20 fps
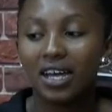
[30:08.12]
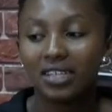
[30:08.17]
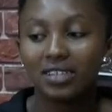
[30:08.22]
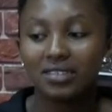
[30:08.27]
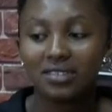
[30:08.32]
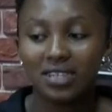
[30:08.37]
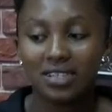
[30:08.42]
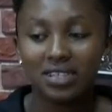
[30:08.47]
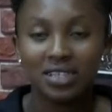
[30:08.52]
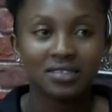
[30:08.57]

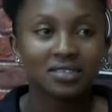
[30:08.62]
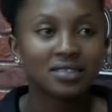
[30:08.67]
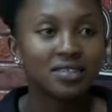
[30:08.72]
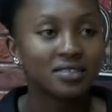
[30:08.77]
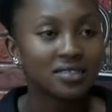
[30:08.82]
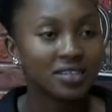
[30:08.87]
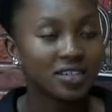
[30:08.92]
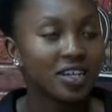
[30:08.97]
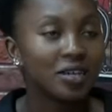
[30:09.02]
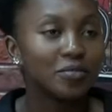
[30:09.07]
an
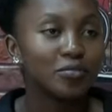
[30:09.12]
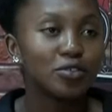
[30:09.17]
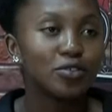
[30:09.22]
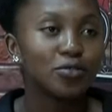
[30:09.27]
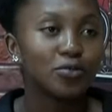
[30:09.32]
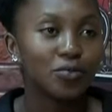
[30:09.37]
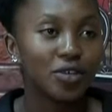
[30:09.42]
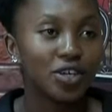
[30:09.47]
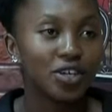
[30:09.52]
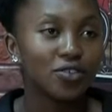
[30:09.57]
unsustainable
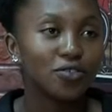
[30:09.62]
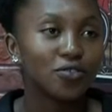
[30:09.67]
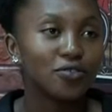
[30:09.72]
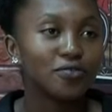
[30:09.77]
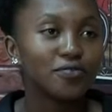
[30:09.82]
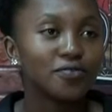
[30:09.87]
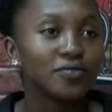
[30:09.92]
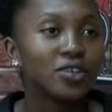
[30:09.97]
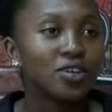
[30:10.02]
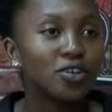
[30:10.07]
way of
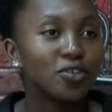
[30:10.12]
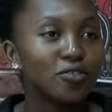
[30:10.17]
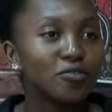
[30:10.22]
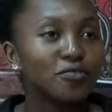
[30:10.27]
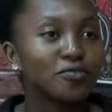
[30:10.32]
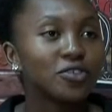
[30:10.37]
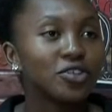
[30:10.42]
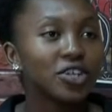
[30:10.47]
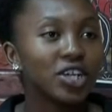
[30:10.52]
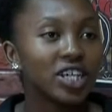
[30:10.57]

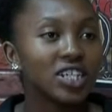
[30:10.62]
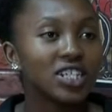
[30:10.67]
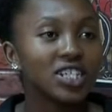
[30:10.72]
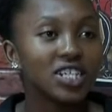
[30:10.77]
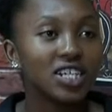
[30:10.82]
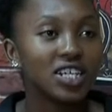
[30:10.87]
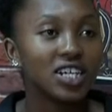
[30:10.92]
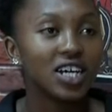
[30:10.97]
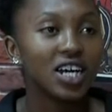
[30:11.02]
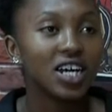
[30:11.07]

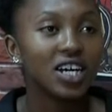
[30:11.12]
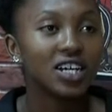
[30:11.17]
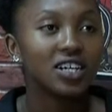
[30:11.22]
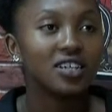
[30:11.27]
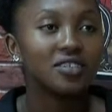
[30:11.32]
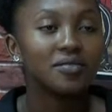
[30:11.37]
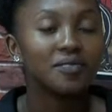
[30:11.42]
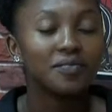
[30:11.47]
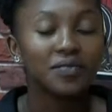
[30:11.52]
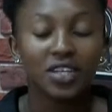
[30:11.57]
creating
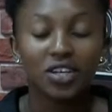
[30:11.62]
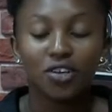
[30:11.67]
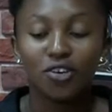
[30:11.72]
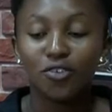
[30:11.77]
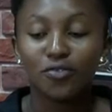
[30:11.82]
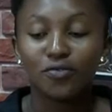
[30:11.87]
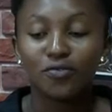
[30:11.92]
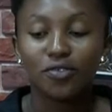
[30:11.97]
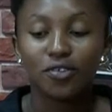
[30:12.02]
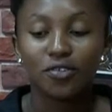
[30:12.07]

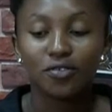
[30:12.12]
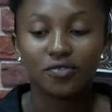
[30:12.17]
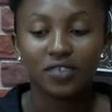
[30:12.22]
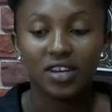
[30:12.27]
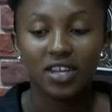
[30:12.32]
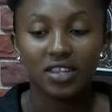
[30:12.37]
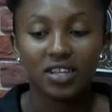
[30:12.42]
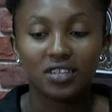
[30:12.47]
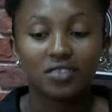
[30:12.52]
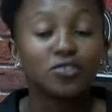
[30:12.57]
of
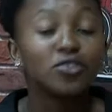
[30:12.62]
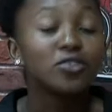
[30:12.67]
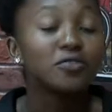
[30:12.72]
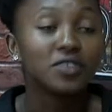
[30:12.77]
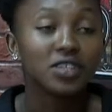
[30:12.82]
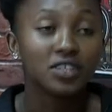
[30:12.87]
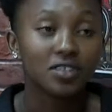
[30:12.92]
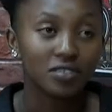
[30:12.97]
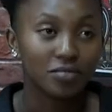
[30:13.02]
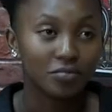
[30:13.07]
rather
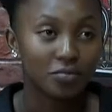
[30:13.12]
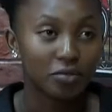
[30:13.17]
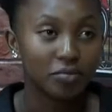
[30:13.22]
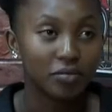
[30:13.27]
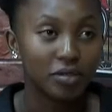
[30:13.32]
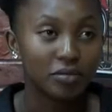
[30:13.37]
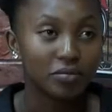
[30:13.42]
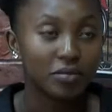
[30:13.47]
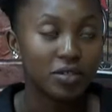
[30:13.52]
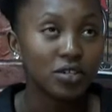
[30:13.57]
solving this
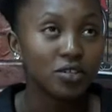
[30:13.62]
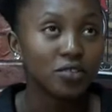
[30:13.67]
problem.